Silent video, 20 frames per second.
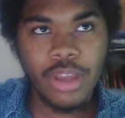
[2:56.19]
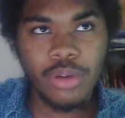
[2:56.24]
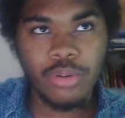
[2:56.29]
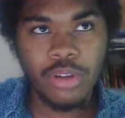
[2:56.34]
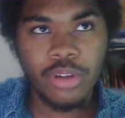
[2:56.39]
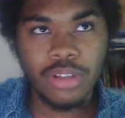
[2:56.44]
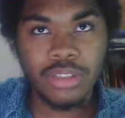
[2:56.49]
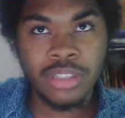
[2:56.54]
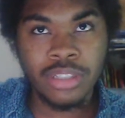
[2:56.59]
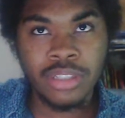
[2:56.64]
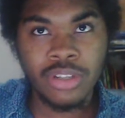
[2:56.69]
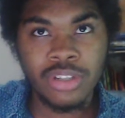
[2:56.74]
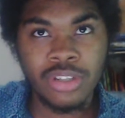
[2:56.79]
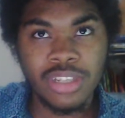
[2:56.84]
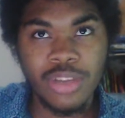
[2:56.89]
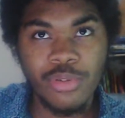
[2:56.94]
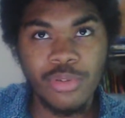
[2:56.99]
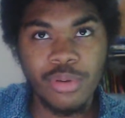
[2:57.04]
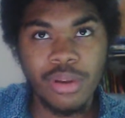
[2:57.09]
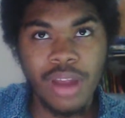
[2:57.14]

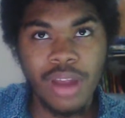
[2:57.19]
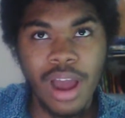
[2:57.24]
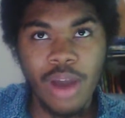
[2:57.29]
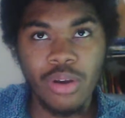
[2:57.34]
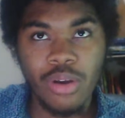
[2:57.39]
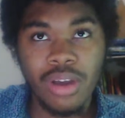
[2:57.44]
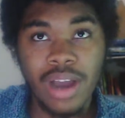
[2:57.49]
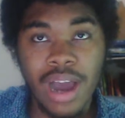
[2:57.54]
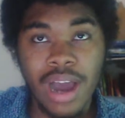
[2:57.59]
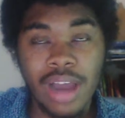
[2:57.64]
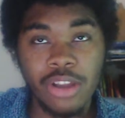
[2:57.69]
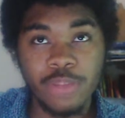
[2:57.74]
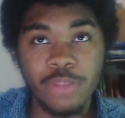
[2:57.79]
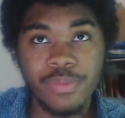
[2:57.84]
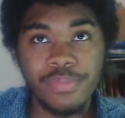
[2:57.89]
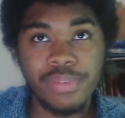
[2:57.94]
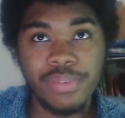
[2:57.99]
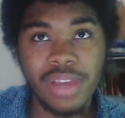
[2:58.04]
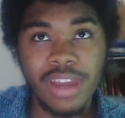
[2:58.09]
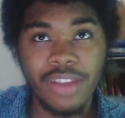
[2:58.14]
Considering how Carlo's
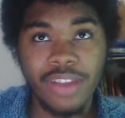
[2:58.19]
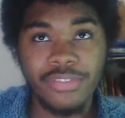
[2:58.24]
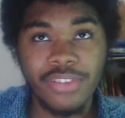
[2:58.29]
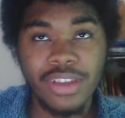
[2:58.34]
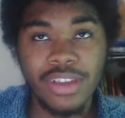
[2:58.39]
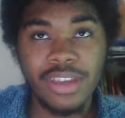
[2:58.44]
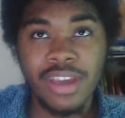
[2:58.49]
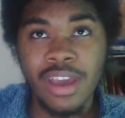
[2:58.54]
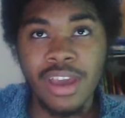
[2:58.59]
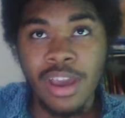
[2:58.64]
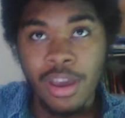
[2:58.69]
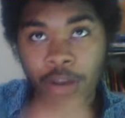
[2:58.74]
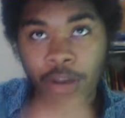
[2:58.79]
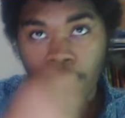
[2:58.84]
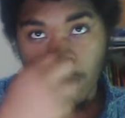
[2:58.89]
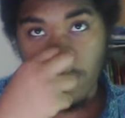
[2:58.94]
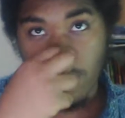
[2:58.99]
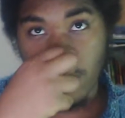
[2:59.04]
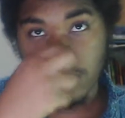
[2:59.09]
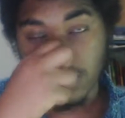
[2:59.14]
been playing, I think
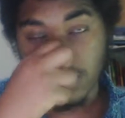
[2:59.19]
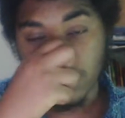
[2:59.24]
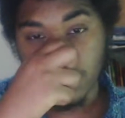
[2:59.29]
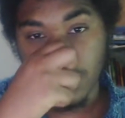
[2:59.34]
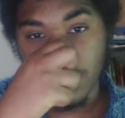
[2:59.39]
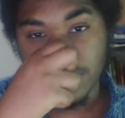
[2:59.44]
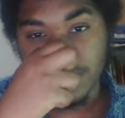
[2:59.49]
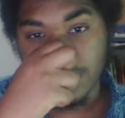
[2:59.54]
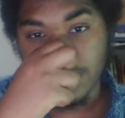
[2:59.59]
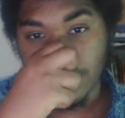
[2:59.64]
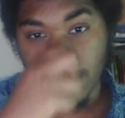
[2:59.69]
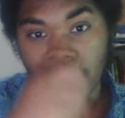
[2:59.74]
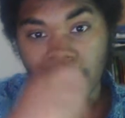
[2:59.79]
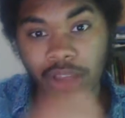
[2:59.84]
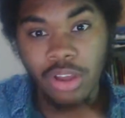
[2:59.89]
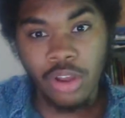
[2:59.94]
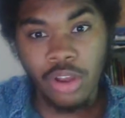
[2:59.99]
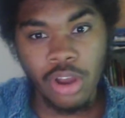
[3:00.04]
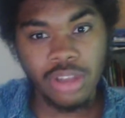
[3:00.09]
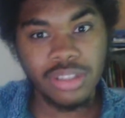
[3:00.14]
Costa is
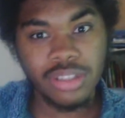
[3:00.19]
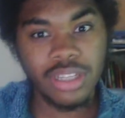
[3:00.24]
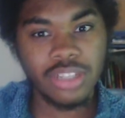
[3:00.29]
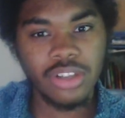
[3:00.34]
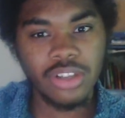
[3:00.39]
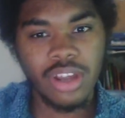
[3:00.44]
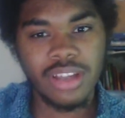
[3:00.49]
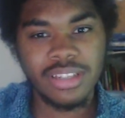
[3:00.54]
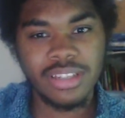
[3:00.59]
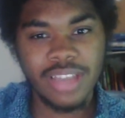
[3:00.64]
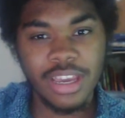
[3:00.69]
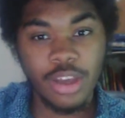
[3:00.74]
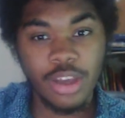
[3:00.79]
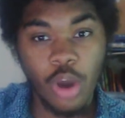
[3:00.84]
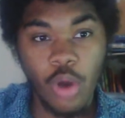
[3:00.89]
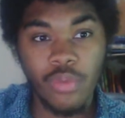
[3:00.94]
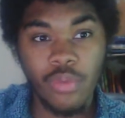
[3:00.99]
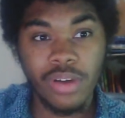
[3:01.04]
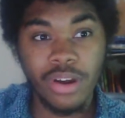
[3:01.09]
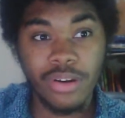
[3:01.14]
gonna take
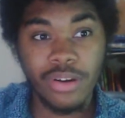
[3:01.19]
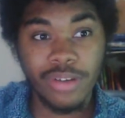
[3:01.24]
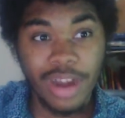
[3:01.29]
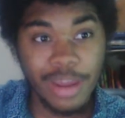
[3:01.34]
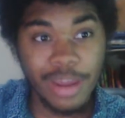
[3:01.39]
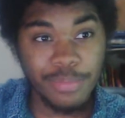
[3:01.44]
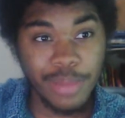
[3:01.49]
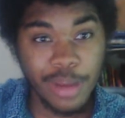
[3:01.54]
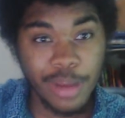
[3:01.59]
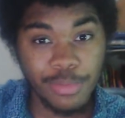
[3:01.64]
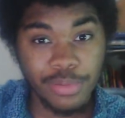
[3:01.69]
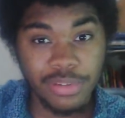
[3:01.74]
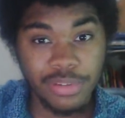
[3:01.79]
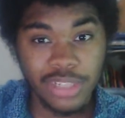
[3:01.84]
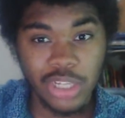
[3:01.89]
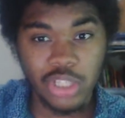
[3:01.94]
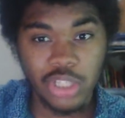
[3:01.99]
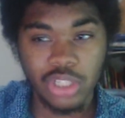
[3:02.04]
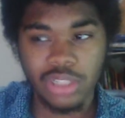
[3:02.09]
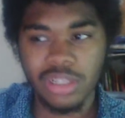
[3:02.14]
over the right back
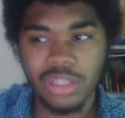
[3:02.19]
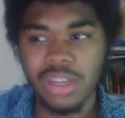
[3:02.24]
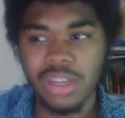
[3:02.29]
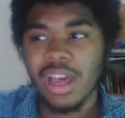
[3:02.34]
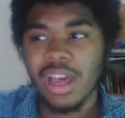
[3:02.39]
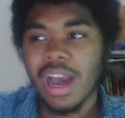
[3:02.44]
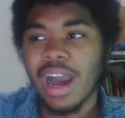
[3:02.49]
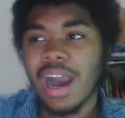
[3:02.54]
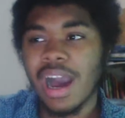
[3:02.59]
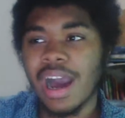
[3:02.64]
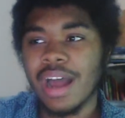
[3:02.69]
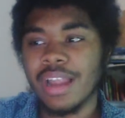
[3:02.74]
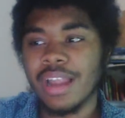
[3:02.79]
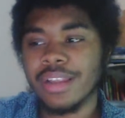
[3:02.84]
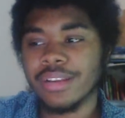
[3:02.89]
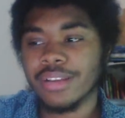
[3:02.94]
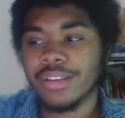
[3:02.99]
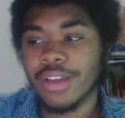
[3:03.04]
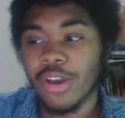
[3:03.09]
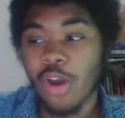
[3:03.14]
position,
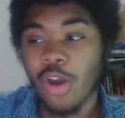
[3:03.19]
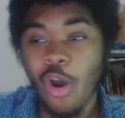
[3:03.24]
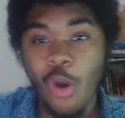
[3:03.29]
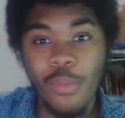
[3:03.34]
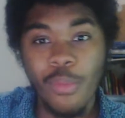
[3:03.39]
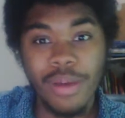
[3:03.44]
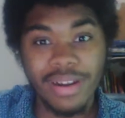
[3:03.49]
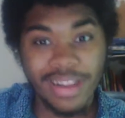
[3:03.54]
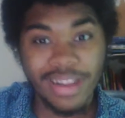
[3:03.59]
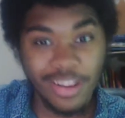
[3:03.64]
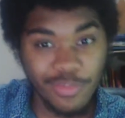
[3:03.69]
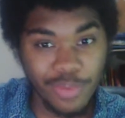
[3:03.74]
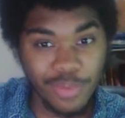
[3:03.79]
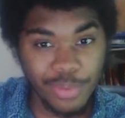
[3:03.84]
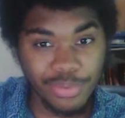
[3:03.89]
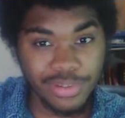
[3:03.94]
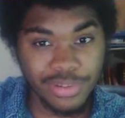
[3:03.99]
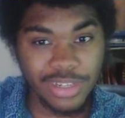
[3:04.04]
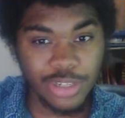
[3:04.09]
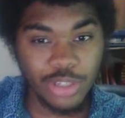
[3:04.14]
and Coman the left back
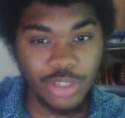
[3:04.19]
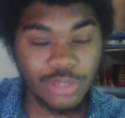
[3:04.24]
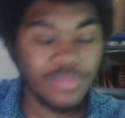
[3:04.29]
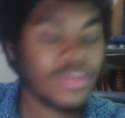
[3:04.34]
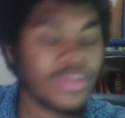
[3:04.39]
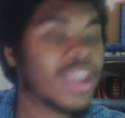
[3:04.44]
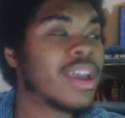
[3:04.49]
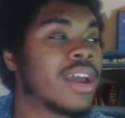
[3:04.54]
position.